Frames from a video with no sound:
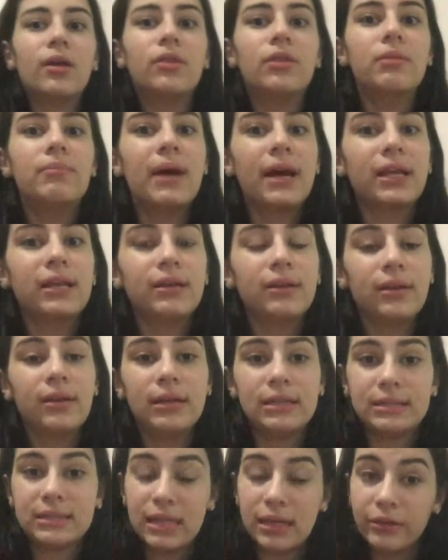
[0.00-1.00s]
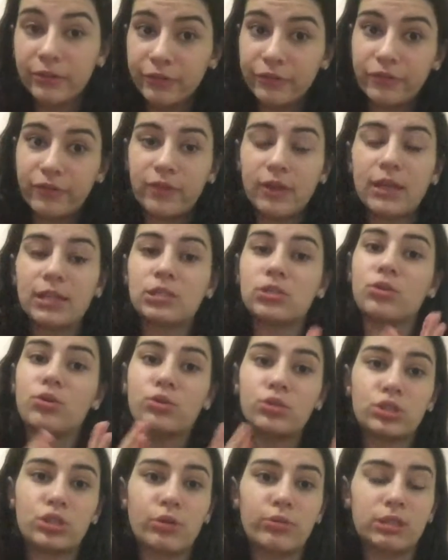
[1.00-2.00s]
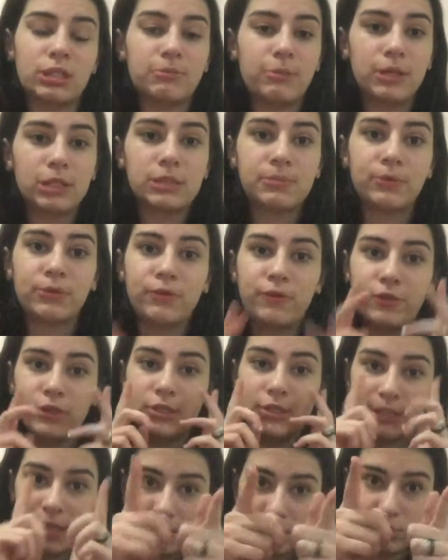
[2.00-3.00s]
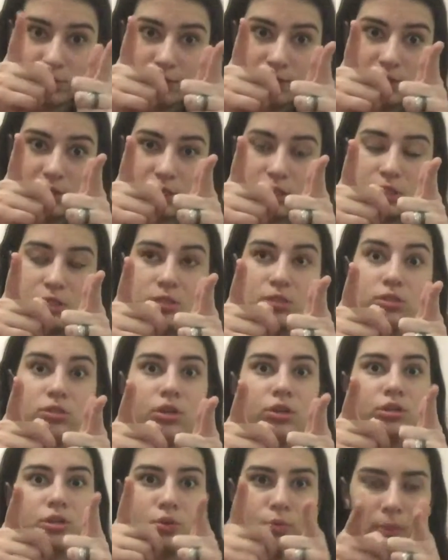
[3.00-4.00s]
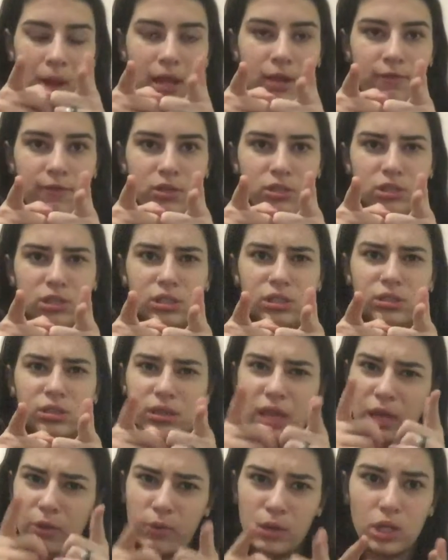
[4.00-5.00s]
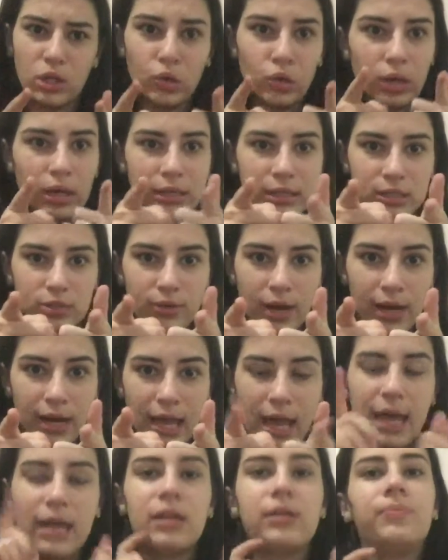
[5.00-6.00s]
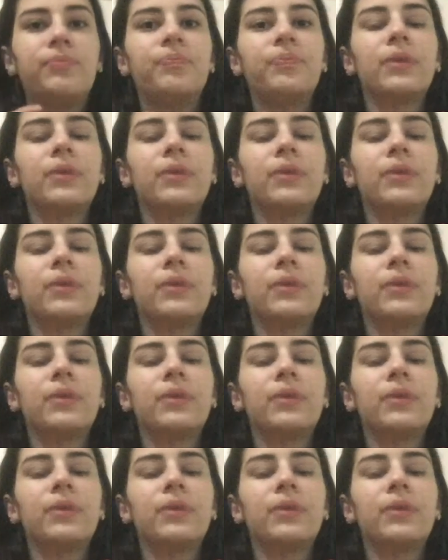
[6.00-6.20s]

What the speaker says: The macula itself is also responsible for central vision, so direct vision, like when you're looking straight ahead.